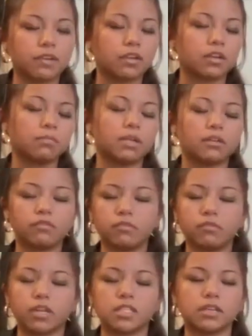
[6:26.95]
It could have been
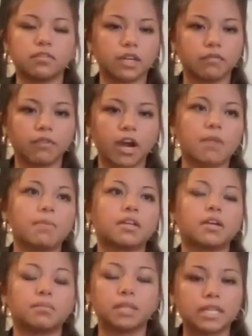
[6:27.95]
in a different
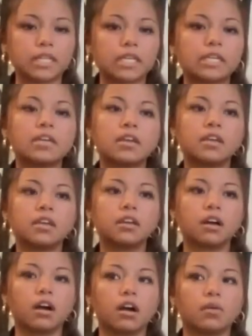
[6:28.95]
environment completely,
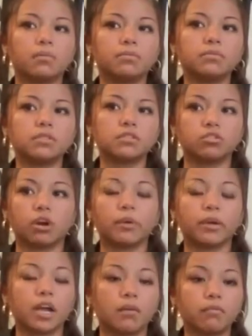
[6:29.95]

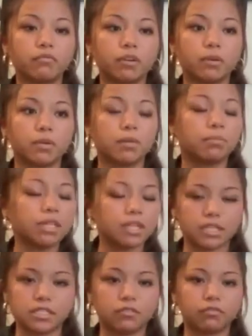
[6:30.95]
growing up from
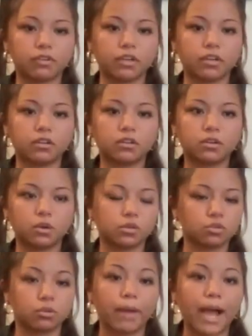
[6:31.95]
completely different
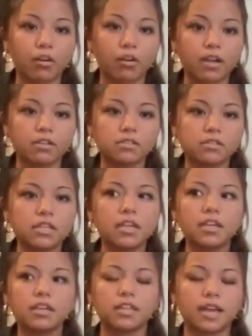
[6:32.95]
cultural backgrounds
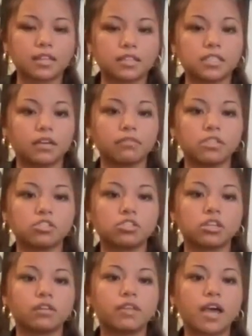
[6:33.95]
that can definitely
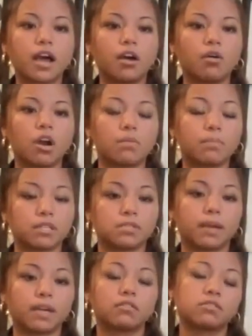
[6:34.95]
shift how our
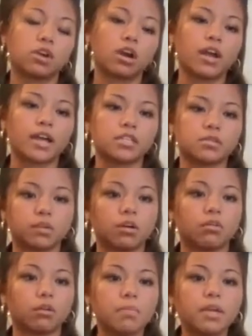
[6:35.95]
perspectives are as we
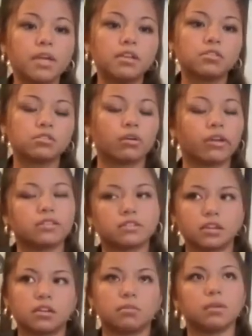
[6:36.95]
grow up. So it's
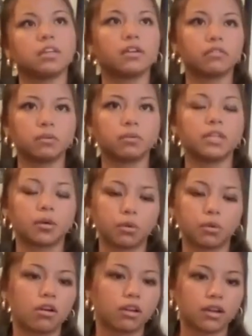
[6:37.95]
going to be inevitable that
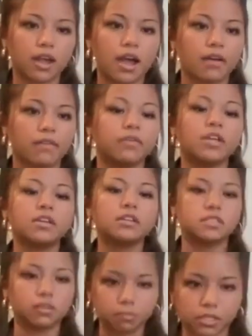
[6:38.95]
we're all going to have
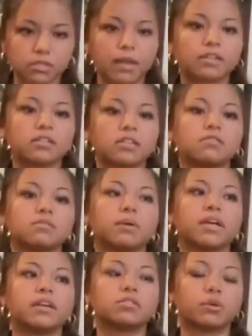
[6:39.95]
different perspectives,
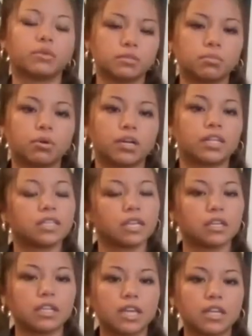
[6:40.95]
but it's always important at the
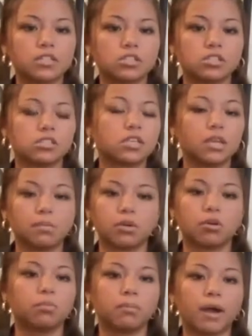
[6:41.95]
end of the day to just keep an
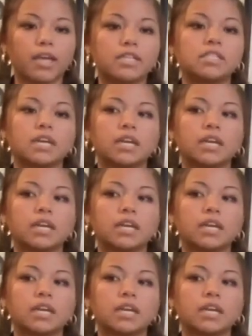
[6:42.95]
open mind.